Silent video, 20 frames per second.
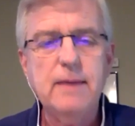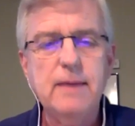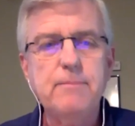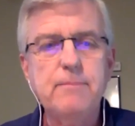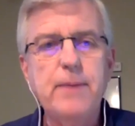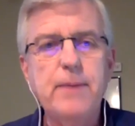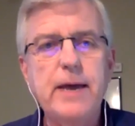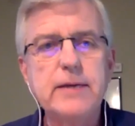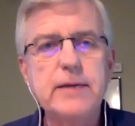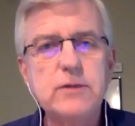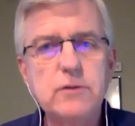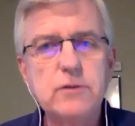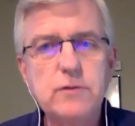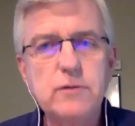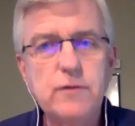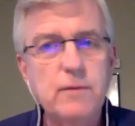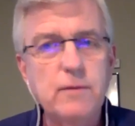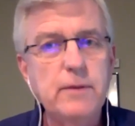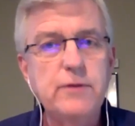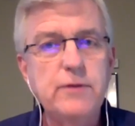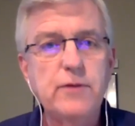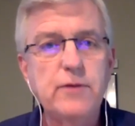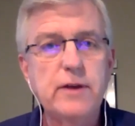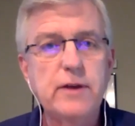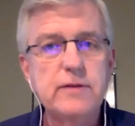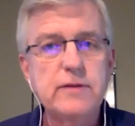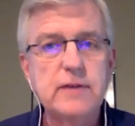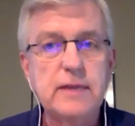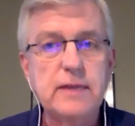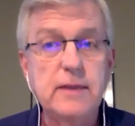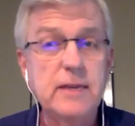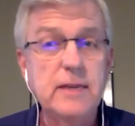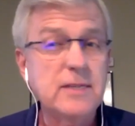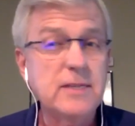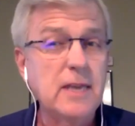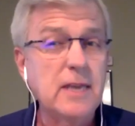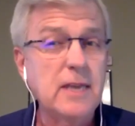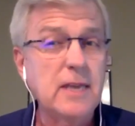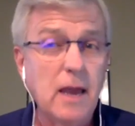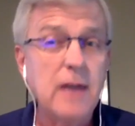pastors from addressing this
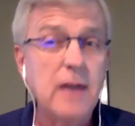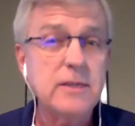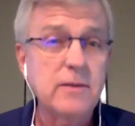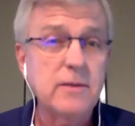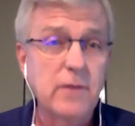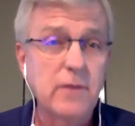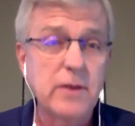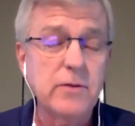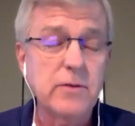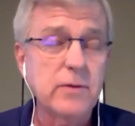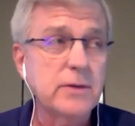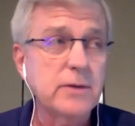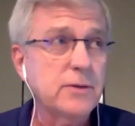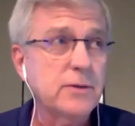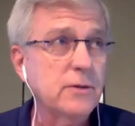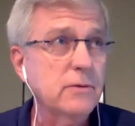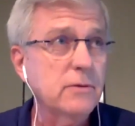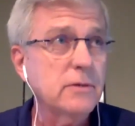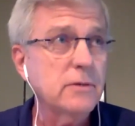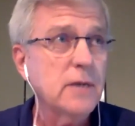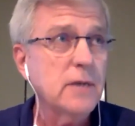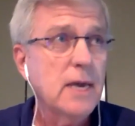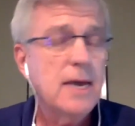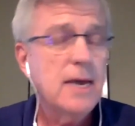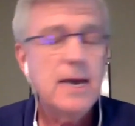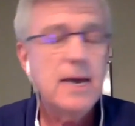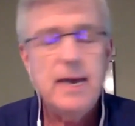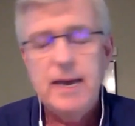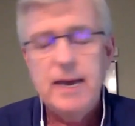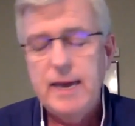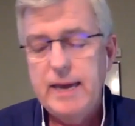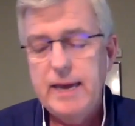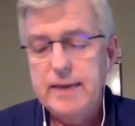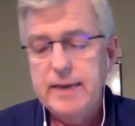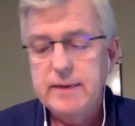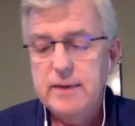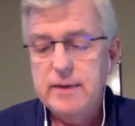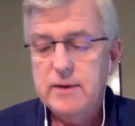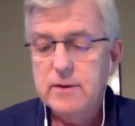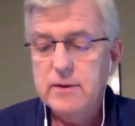and lots of other issues.
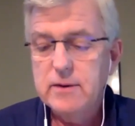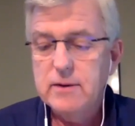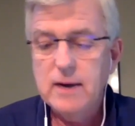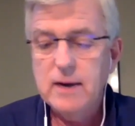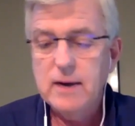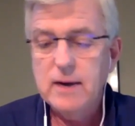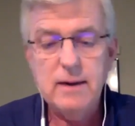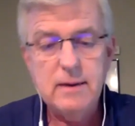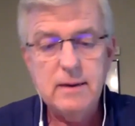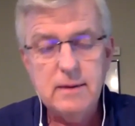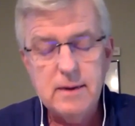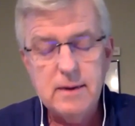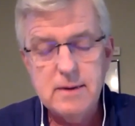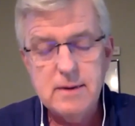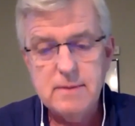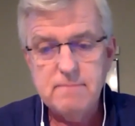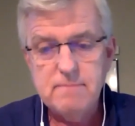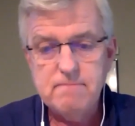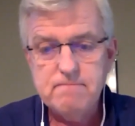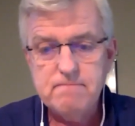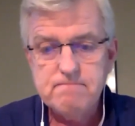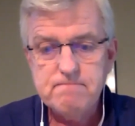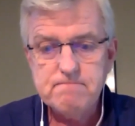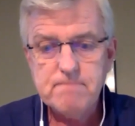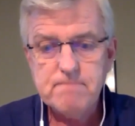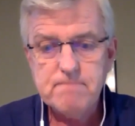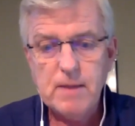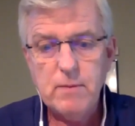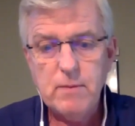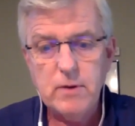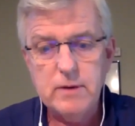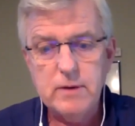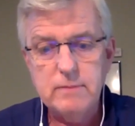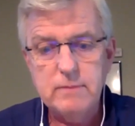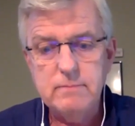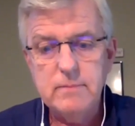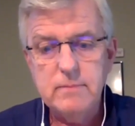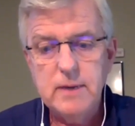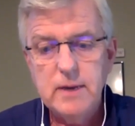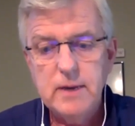And here I want to
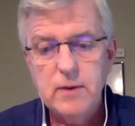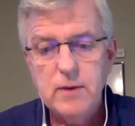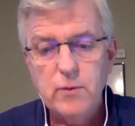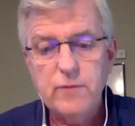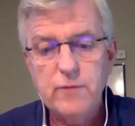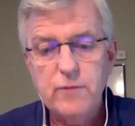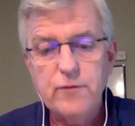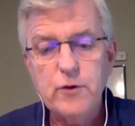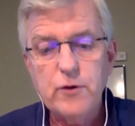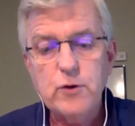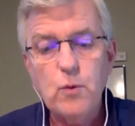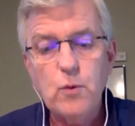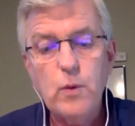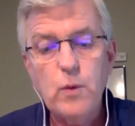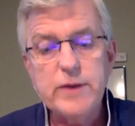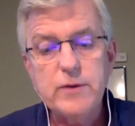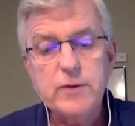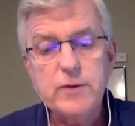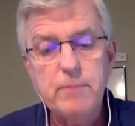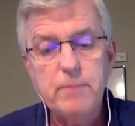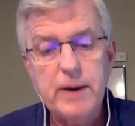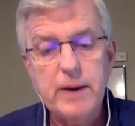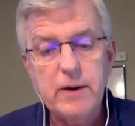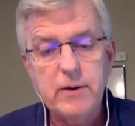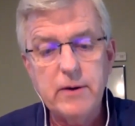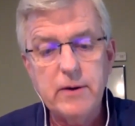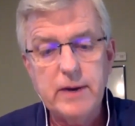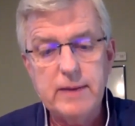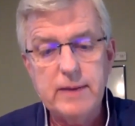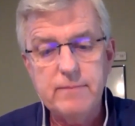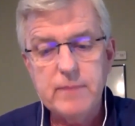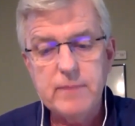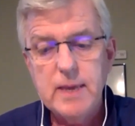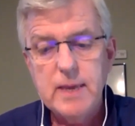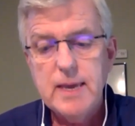refer to Wendell Berry.